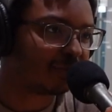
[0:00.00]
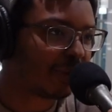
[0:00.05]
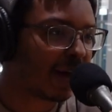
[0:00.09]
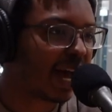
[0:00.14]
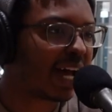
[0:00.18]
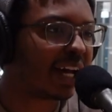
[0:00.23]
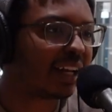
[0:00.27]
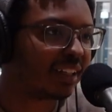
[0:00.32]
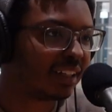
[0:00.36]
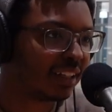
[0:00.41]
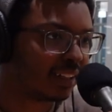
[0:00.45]

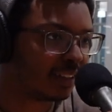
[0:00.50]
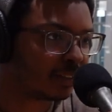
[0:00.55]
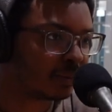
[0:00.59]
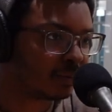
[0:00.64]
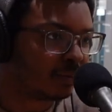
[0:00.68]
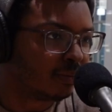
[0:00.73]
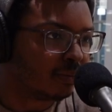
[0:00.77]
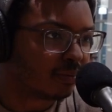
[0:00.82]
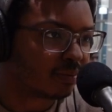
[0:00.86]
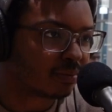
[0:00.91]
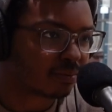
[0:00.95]
Matthew
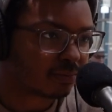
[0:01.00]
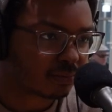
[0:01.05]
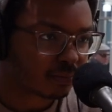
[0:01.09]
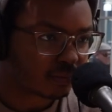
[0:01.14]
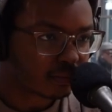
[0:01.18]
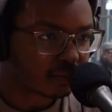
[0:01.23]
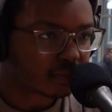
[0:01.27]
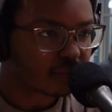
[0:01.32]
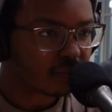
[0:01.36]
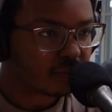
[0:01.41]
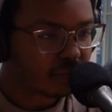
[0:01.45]
Tajani.
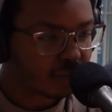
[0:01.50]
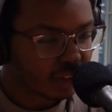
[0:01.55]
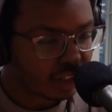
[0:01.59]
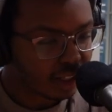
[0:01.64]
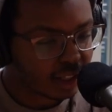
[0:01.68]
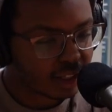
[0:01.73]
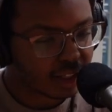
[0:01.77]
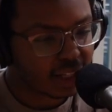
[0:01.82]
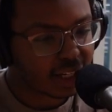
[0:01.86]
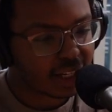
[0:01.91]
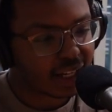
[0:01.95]

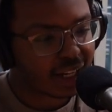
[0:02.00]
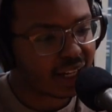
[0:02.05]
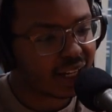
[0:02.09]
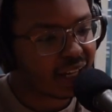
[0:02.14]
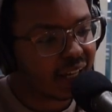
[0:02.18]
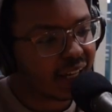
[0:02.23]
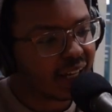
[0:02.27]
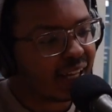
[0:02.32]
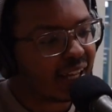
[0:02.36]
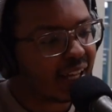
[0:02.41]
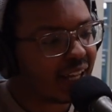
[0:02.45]
Yeah.
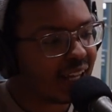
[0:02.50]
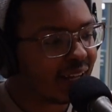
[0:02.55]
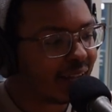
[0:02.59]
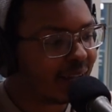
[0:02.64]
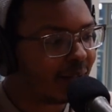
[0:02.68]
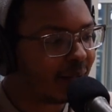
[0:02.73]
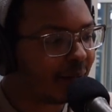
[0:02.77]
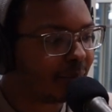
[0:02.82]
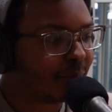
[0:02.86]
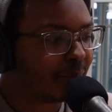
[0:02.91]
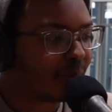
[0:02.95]

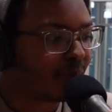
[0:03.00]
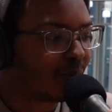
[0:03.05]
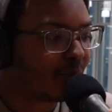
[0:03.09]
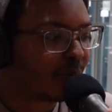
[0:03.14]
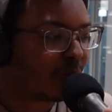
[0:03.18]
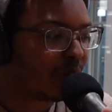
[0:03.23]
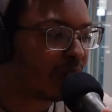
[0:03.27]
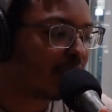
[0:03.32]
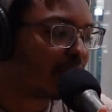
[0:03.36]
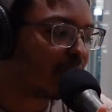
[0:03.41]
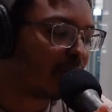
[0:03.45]

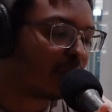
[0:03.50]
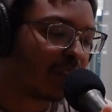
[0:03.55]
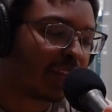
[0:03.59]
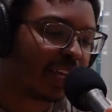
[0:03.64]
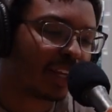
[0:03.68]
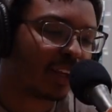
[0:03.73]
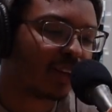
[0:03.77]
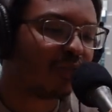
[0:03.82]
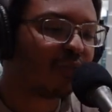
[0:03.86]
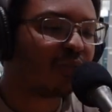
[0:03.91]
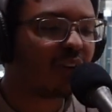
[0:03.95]
Whether,
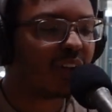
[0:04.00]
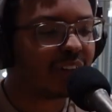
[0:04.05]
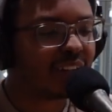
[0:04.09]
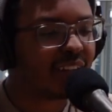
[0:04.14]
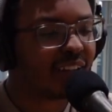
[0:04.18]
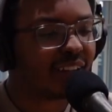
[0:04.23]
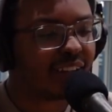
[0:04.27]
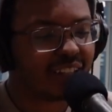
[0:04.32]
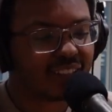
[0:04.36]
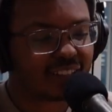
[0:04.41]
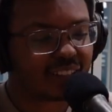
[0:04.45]
like, you fall
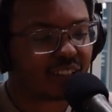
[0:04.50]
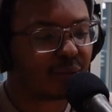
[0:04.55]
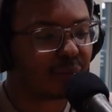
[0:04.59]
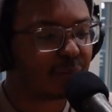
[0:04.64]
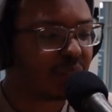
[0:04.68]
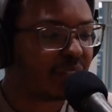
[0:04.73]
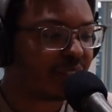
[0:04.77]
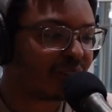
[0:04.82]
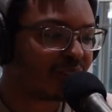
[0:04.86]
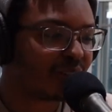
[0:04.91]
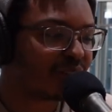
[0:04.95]
down that he's a
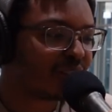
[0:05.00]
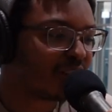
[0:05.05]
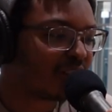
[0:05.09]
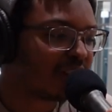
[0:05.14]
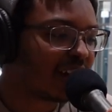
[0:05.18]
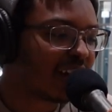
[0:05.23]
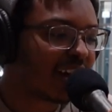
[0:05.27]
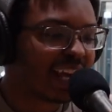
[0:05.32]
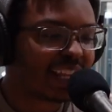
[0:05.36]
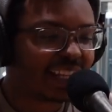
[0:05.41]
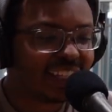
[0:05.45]
complete grifter or
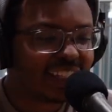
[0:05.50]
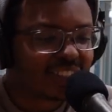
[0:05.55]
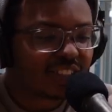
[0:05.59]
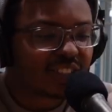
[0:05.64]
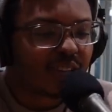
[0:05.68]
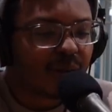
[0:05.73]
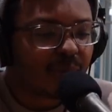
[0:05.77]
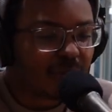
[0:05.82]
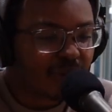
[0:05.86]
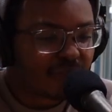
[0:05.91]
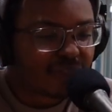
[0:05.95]
not, at least
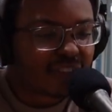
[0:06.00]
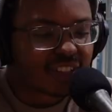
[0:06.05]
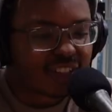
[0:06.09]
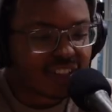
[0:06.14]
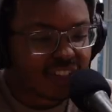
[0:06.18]
some of the